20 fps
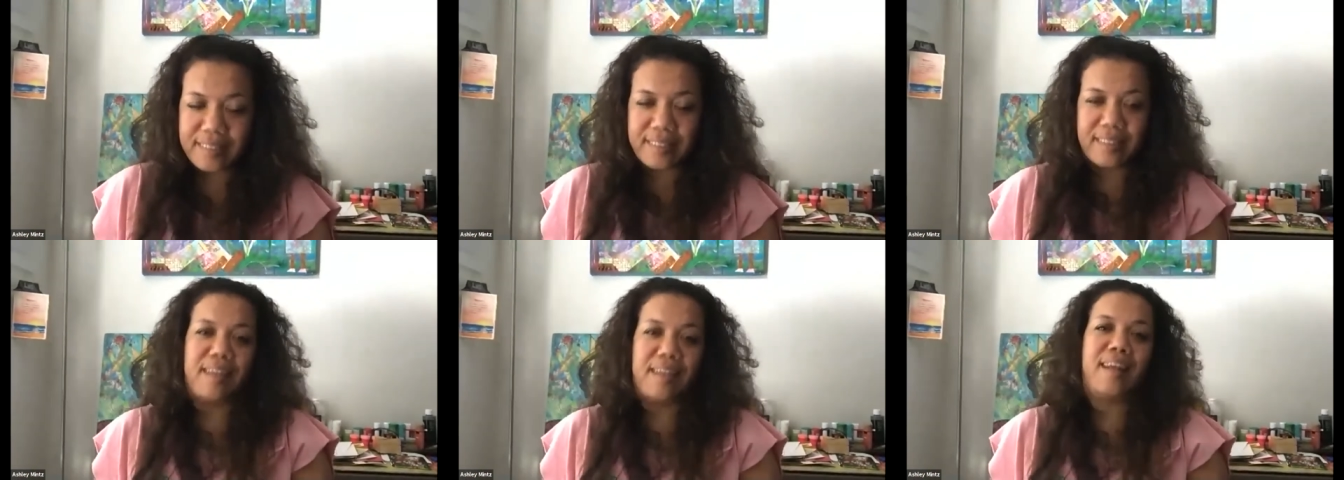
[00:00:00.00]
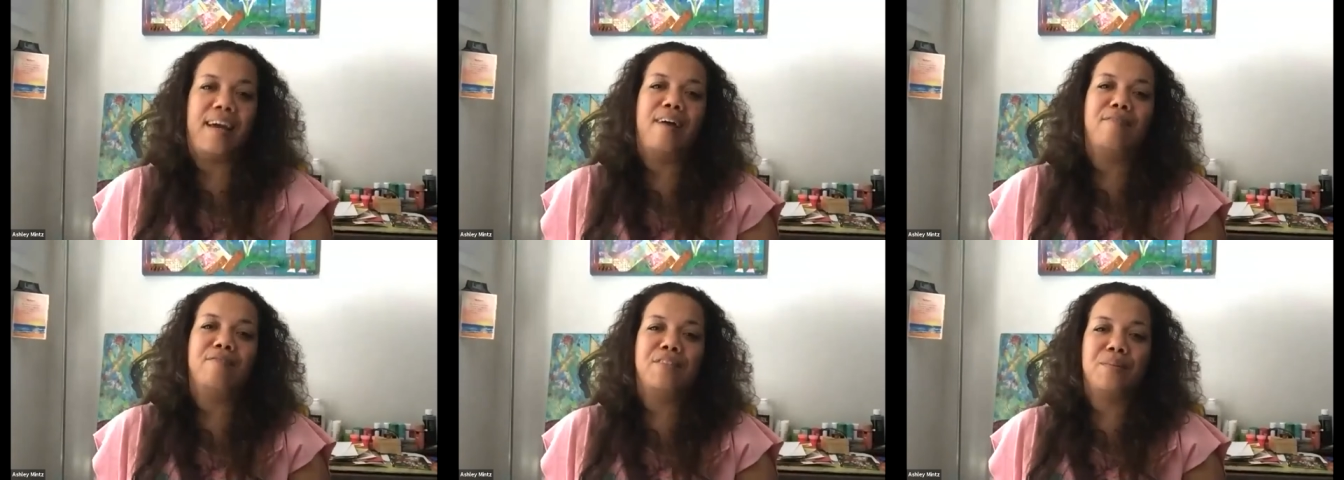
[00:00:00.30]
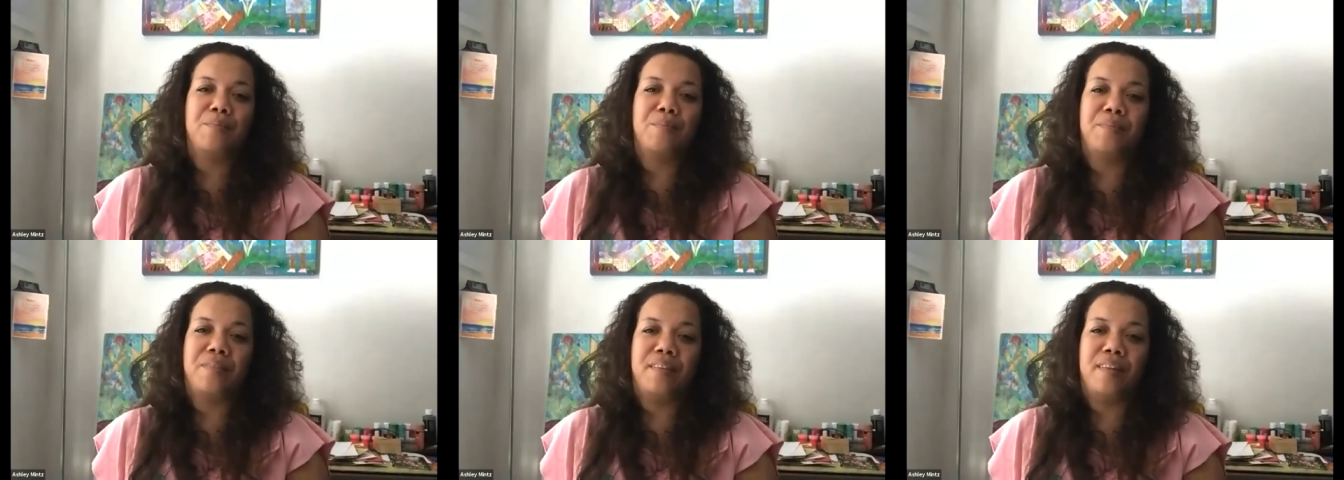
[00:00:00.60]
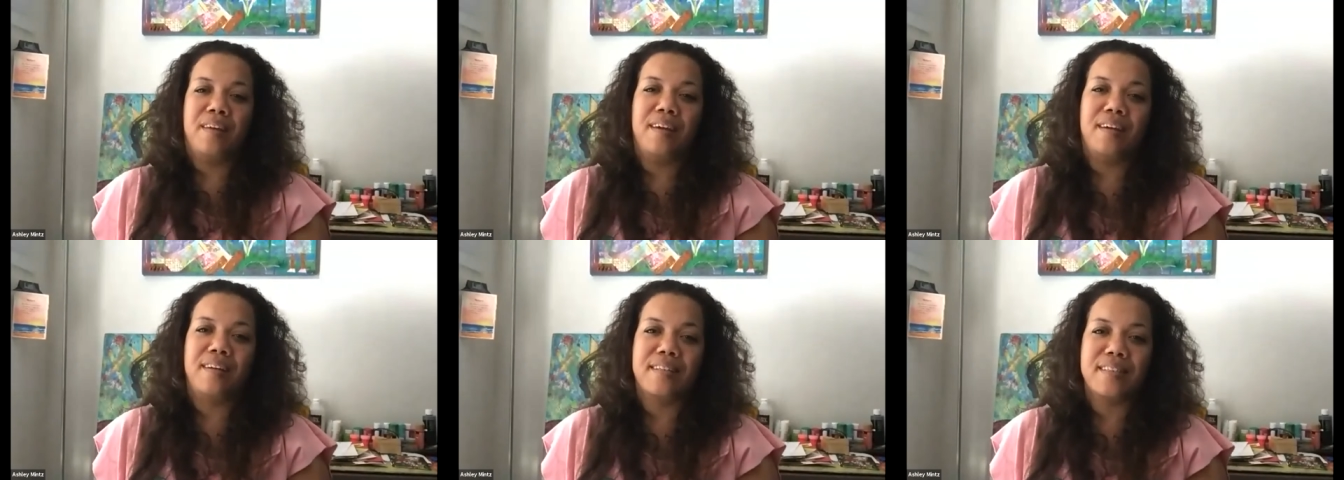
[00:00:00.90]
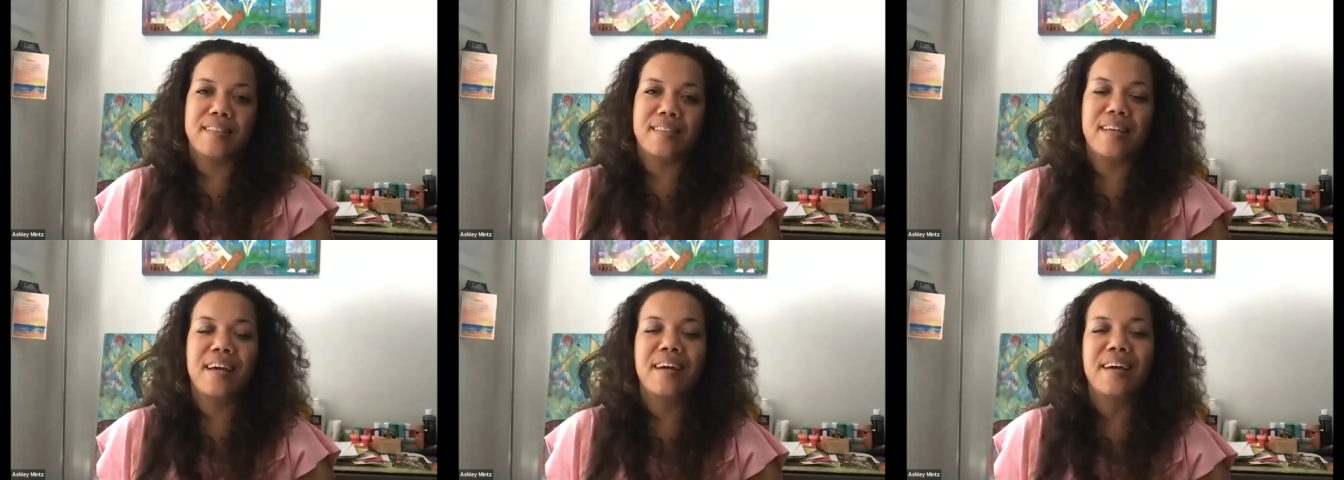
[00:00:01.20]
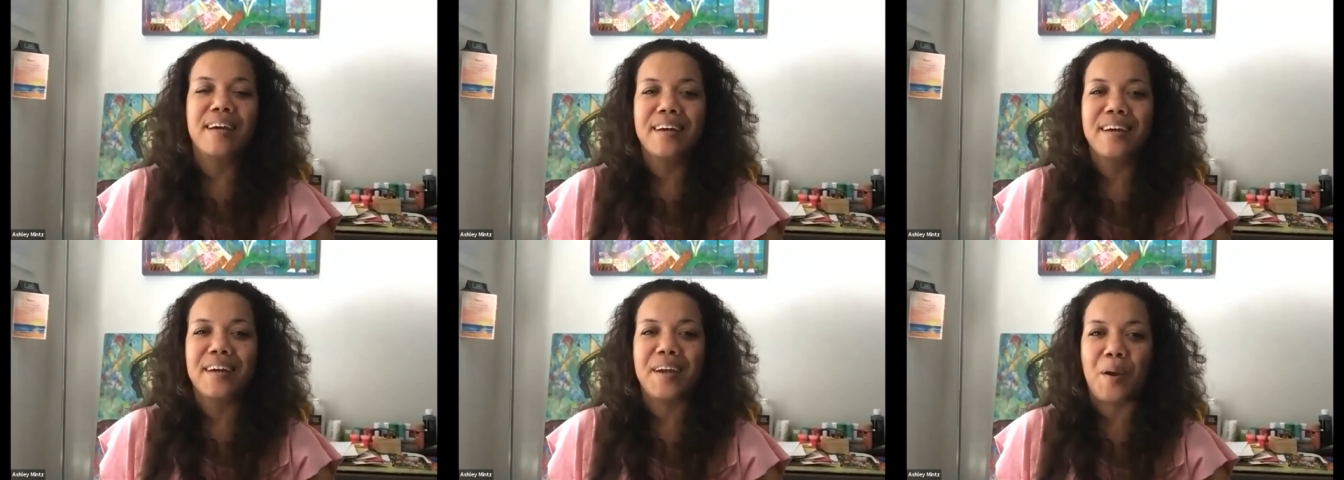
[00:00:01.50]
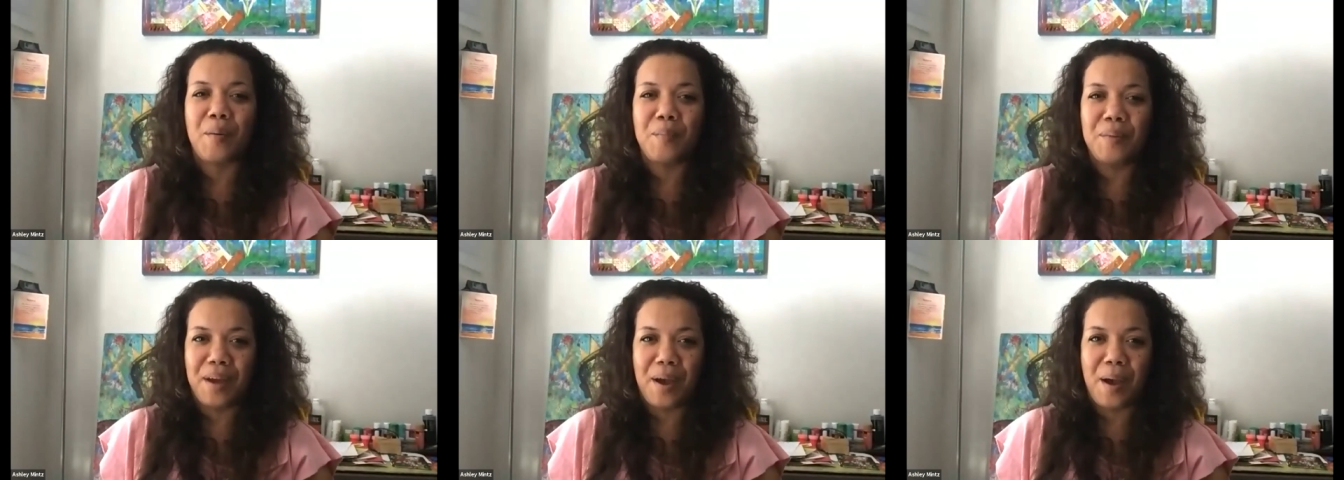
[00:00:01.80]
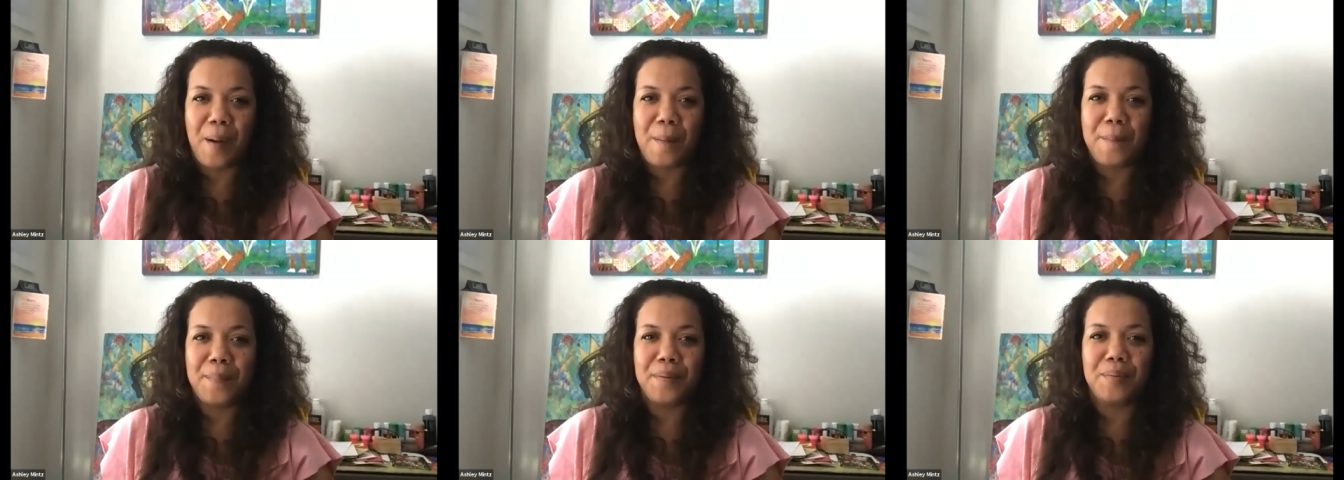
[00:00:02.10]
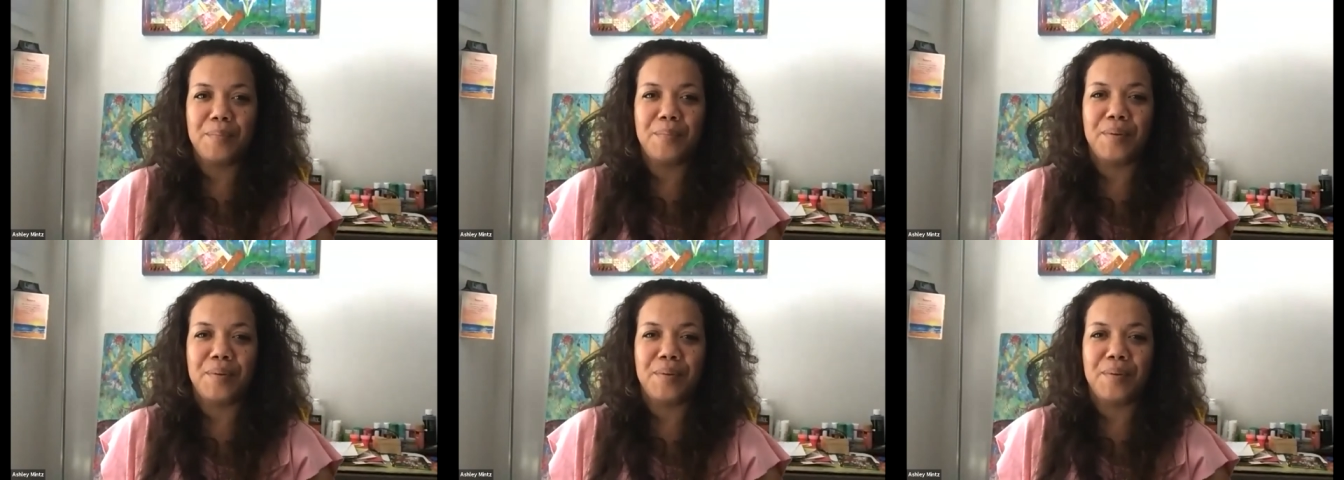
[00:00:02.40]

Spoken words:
did have some things coming up,